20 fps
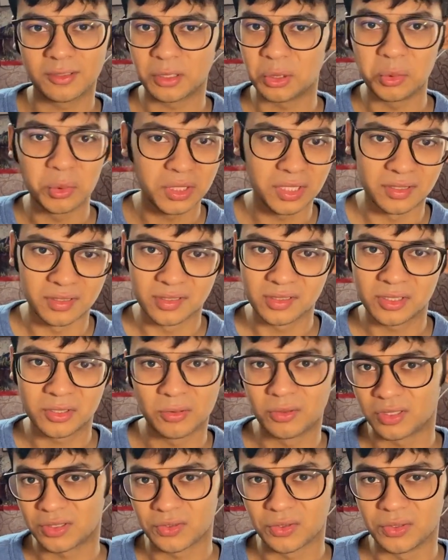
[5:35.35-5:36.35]
two
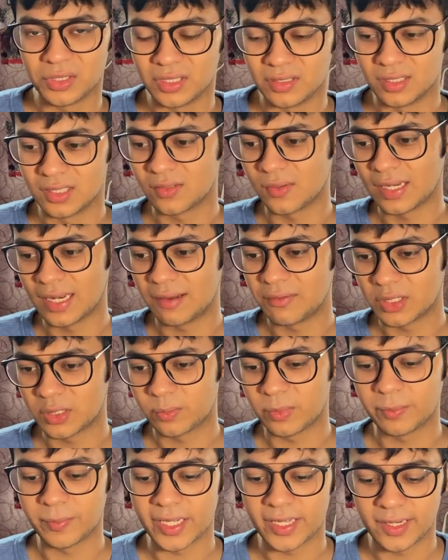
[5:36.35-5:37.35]
or so years when I was
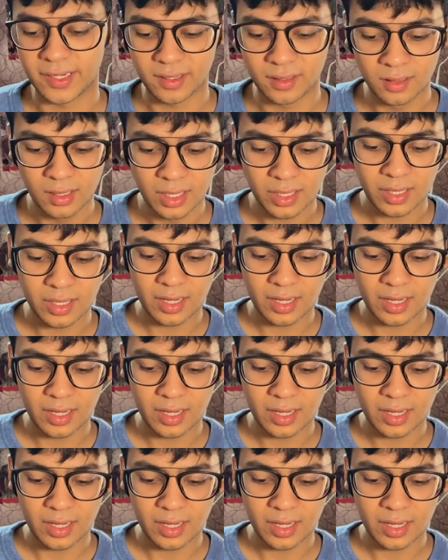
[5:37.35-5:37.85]
preparing.